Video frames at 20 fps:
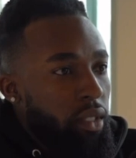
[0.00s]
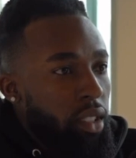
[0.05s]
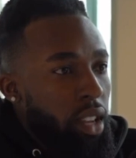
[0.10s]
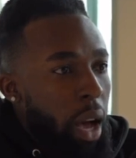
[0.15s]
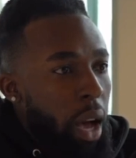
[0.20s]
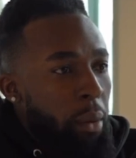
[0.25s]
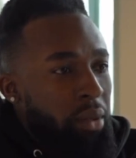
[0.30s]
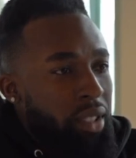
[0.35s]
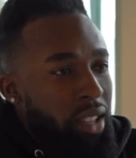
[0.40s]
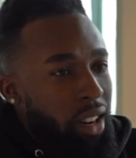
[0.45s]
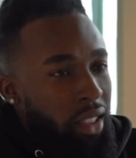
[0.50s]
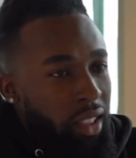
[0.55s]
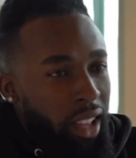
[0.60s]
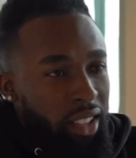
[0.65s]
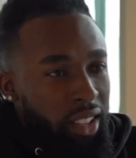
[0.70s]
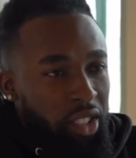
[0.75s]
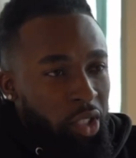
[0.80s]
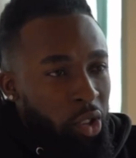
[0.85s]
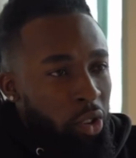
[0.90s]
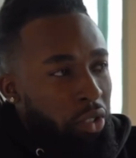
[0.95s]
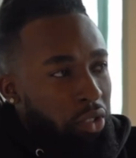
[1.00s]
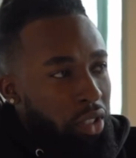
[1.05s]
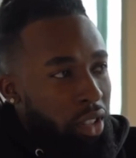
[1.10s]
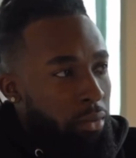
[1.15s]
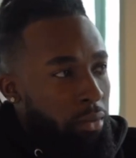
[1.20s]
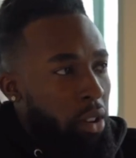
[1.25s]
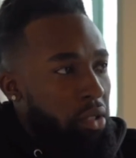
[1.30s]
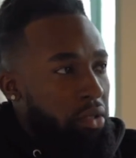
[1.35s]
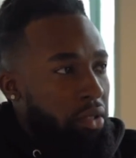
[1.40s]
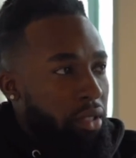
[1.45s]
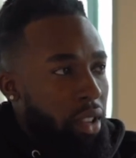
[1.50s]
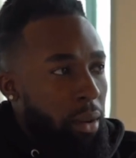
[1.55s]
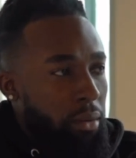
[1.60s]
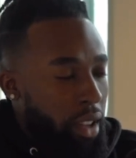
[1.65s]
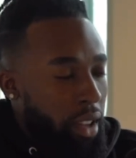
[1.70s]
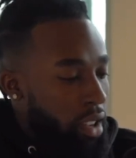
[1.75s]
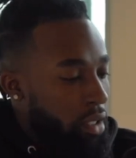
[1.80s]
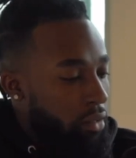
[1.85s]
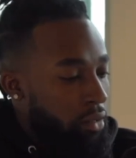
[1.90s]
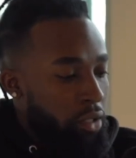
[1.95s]
I was kind of like just going through the motions. I'm
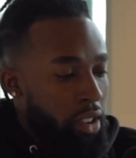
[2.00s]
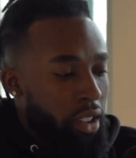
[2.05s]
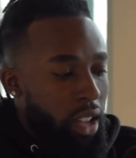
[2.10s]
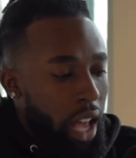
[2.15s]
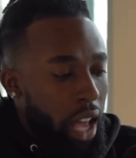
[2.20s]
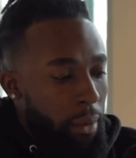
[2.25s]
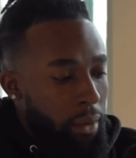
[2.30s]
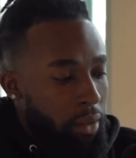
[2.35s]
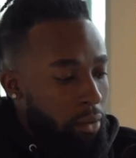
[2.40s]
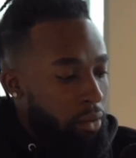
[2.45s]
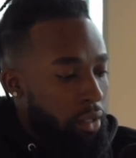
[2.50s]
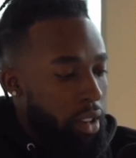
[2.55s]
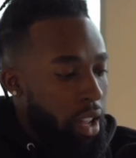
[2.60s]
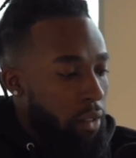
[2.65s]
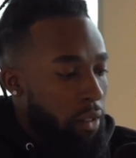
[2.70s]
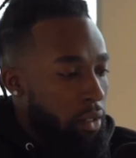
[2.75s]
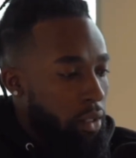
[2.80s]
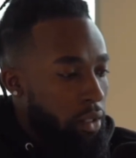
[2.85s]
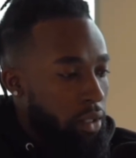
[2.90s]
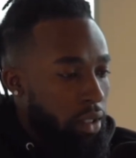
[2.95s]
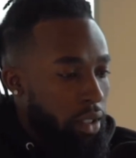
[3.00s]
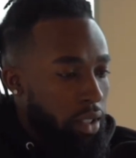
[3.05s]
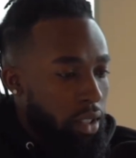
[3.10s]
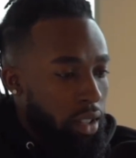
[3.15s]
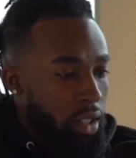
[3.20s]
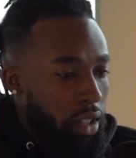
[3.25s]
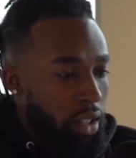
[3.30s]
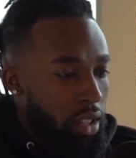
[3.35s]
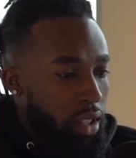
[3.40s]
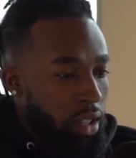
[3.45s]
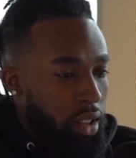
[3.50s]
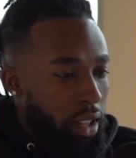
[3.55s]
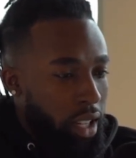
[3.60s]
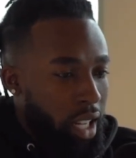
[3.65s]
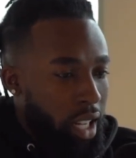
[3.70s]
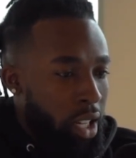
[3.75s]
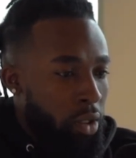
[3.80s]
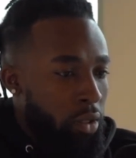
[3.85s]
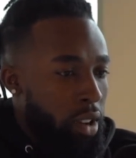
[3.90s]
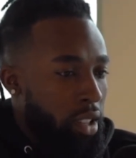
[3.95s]
like, rehabbing, whatever. Like
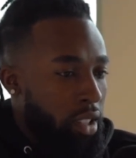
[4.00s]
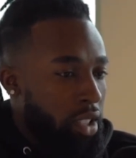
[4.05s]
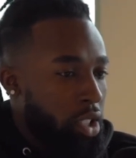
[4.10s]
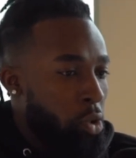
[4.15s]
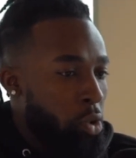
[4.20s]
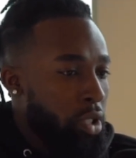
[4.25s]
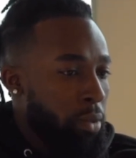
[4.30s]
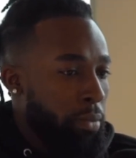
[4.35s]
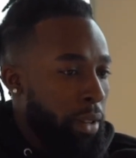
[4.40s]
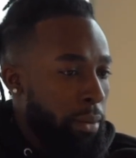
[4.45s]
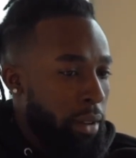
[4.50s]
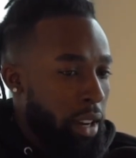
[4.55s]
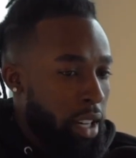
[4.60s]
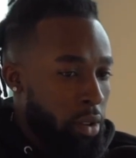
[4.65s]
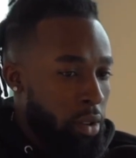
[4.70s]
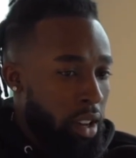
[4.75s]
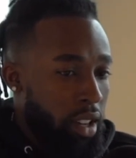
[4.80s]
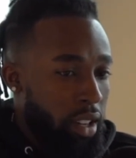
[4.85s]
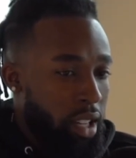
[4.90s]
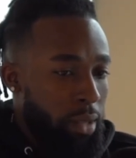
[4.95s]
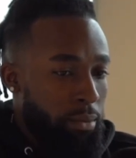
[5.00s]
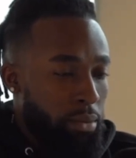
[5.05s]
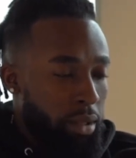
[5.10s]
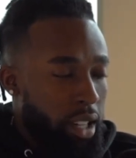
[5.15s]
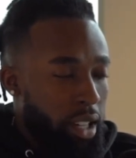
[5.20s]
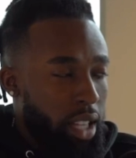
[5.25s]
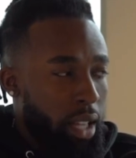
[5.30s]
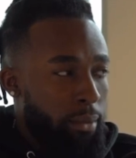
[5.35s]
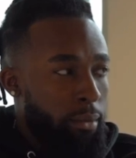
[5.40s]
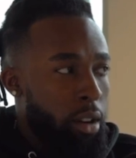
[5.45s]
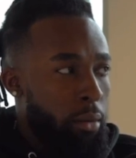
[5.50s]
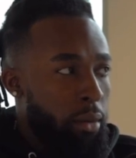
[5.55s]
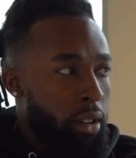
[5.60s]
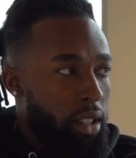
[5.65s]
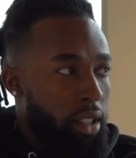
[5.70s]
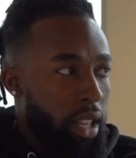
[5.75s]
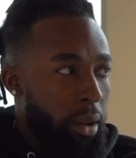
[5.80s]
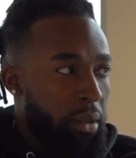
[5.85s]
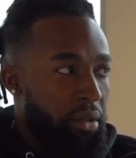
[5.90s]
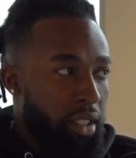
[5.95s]
I knew I had the tools to play, but I knew I couldn't play at that moment
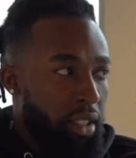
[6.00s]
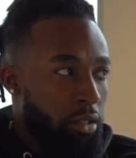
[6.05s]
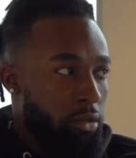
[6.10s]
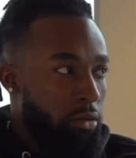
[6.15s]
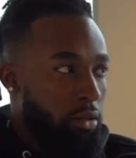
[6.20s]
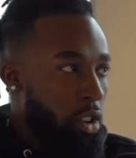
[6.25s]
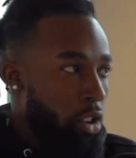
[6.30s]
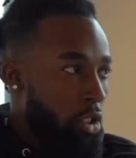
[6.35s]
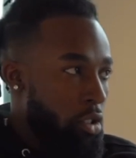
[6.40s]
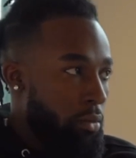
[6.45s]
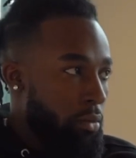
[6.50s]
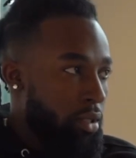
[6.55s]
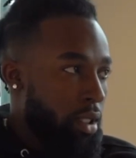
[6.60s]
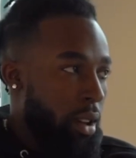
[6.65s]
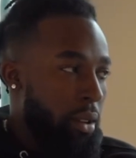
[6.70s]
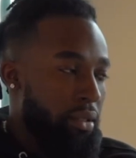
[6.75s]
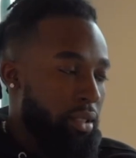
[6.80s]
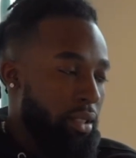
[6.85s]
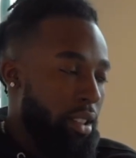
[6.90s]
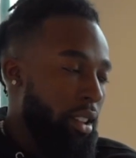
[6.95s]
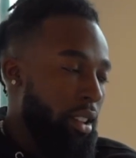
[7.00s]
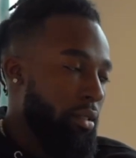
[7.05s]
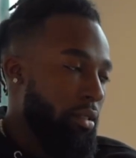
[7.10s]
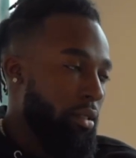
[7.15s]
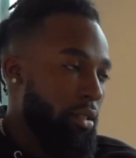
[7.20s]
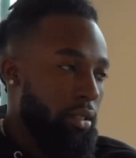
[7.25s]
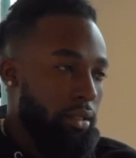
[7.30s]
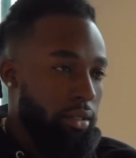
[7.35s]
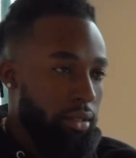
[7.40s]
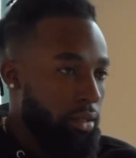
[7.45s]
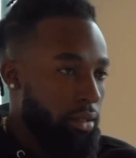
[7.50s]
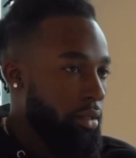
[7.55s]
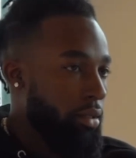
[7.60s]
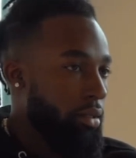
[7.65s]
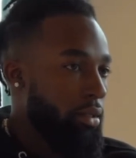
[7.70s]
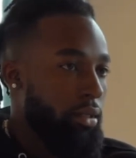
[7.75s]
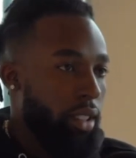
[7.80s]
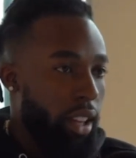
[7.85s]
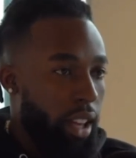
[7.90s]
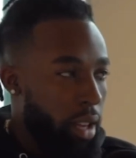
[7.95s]
because I was still hurt. So I was just like,
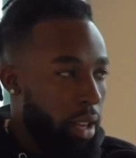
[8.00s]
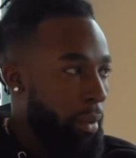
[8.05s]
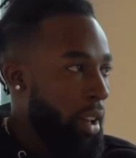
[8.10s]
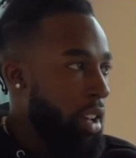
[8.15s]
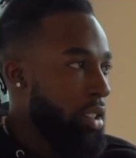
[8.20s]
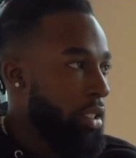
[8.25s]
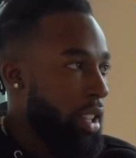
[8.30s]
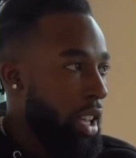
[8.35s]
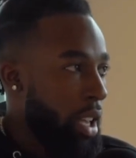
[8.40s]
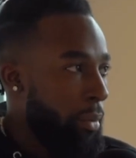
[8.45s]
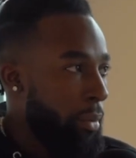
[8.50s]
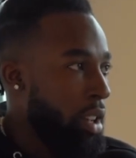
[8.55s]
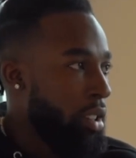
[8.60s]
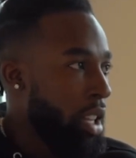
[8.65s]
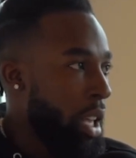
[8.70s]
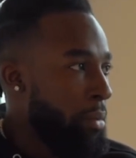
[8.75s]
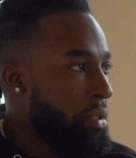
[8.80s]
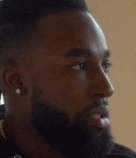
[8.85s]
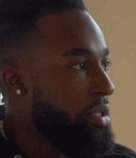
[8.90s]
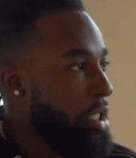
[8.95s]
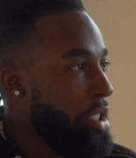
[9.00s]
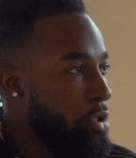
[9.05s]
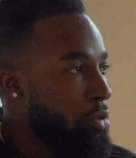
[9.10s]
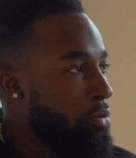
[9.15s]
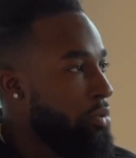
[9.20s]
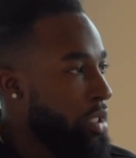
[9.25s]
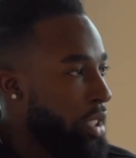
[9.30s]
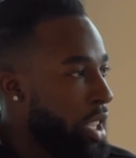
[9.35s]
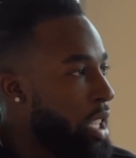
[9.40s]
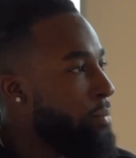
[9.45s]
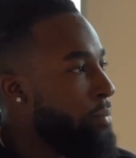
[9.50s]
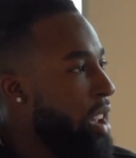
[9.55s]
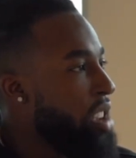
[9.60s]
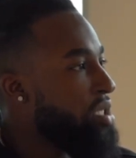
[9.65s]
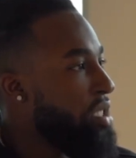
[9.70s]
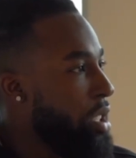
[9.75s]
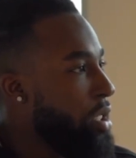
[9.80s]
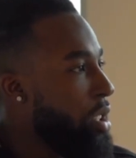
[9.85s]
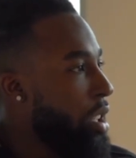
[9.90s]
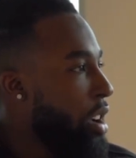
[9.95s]
day by day, but still getting my
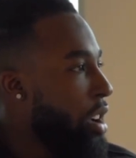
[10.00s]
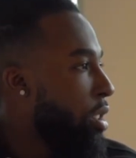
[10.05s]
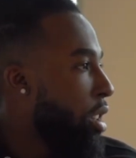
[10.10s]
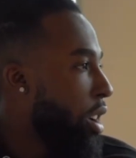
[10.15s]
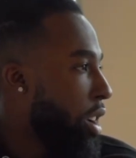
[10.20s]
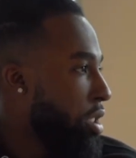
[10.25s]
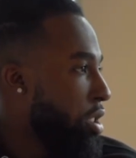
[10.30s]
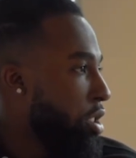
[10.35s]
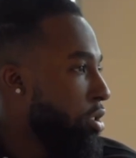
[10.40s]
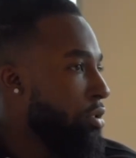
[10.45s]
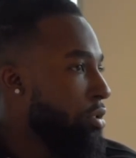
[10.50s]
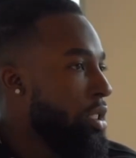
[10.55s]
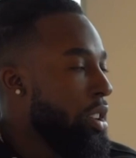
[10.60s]
shit into all I could do.